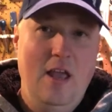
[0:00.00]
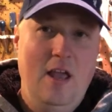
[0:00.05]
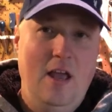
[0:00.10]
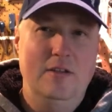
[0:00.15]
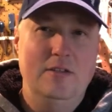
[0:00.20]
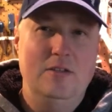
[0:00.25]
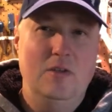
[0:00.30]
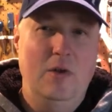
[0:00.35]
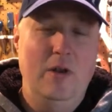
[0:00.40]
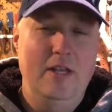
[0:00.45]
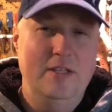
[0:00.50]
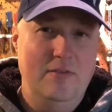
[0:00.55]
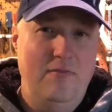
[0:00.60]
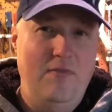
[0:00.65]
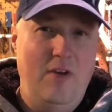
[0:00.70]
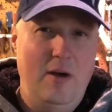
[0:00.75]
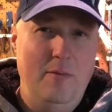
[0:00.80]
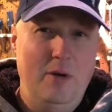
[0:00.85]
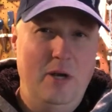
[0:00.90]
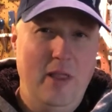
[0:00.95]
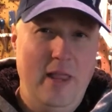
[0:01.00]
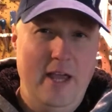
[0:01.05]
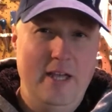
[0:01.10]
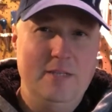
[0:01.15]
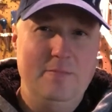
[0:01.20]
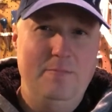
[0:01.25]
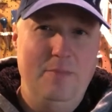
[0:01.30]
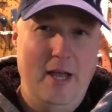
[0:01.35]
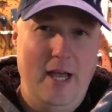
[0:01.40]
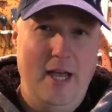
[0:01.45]
So it has a
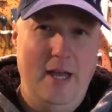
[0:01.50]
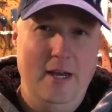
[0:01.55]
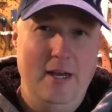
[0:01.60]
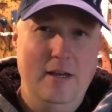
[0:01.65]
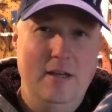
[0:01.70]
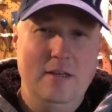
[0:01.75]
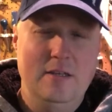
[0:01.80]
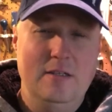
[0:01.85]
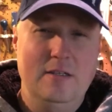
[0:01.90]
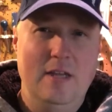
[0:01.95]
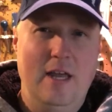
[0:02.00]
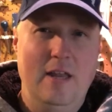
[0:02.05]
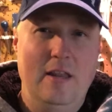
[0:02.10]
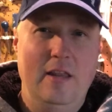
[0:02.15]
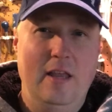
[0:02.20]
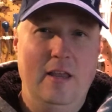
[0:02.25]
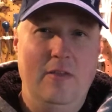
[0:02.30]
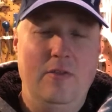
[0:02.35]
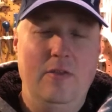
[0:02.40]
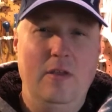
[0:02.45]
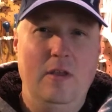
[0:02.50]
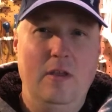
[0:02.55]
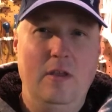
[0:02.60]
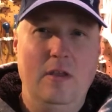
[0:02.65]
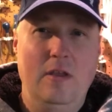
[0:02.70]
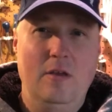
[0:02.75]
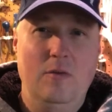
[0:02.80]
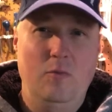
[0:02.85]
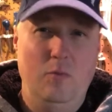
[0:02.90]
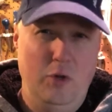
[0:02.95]
fiberglass body. It's not like
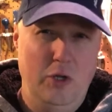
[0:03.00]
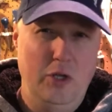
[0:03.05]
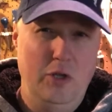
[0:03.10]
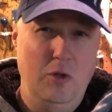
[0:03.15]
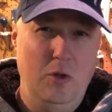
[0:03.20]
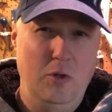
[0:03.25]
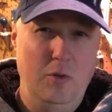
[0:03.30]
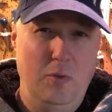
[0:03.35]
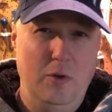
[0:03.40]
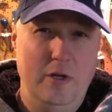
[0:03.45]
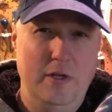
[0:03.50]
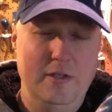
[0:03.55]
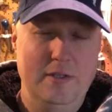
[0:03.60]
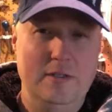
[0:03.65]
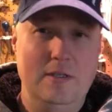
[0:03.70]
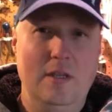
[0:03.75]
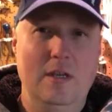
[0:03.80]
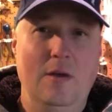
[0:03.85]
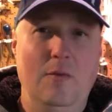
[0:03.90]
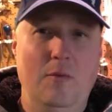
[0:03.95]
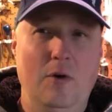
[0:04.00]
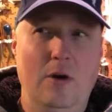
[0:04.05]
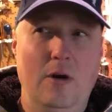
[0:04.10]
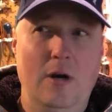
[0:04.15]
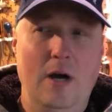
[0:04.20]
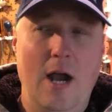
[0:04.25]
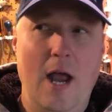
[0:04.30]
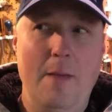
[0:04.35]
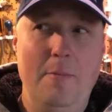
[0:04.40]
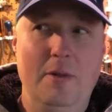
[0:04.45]
the really old ones that
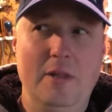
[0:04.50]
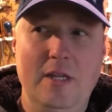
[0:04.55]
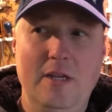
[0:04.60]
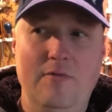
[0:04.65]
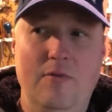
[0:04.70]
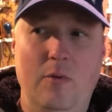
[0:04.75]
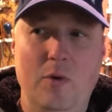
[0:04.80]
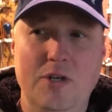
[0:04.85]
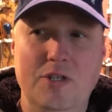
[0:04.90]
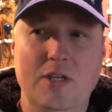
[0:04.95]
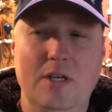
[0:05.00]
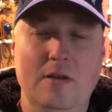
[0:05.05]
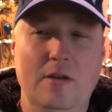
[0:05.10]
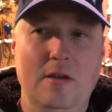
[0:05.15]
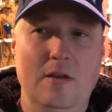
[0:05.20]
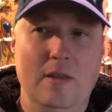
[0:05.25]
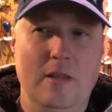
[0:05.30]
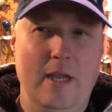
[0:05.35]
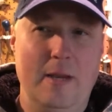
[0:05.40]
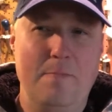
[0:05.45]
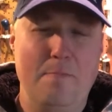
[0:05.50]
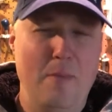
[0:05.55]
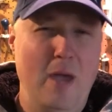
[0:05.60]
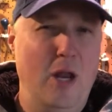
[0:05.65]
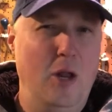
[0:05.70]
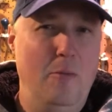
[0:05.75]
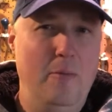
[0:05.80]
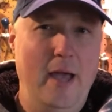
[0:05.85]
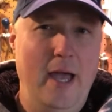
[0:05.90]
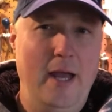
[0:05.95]
were, I believe, originally like
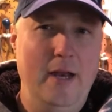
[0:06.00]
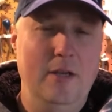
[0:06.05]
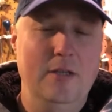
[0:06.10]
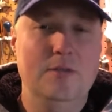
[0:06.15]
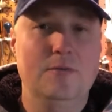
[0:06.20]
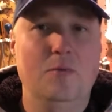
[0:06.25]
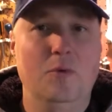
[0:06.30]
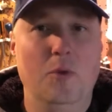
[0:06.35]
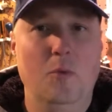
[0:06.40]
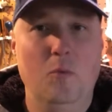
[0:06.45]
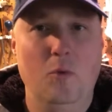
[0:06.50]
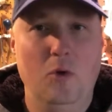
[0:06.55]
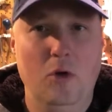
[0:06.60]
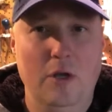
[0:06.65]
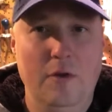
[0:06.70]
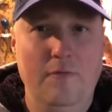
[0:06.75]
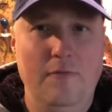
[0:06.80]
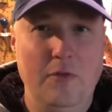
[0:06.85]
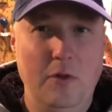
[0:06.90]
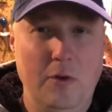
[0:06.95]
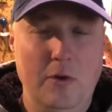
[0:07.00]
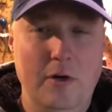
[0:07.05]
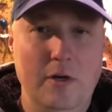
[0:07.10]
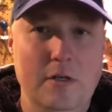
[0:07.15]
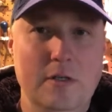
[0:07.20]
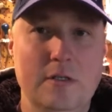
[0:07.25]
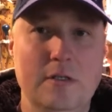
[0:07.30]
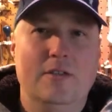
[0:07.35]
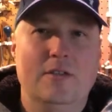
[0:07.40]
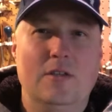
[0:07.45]
metal bodies with wood
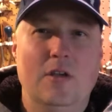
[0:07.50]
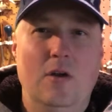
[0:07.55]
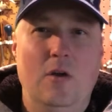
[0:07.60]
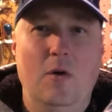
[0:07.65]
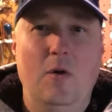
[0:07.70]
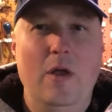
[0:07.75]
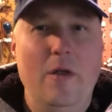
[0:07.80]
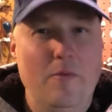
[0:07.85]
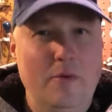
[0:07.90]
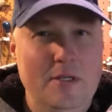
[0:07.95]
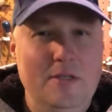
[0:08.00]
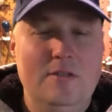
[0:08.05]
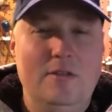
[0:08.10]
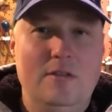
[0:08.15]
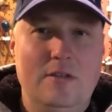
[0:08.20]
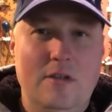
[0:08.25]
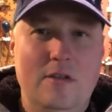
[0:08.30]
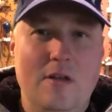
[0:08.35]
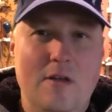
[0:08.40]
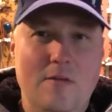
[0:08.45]
floors. So it was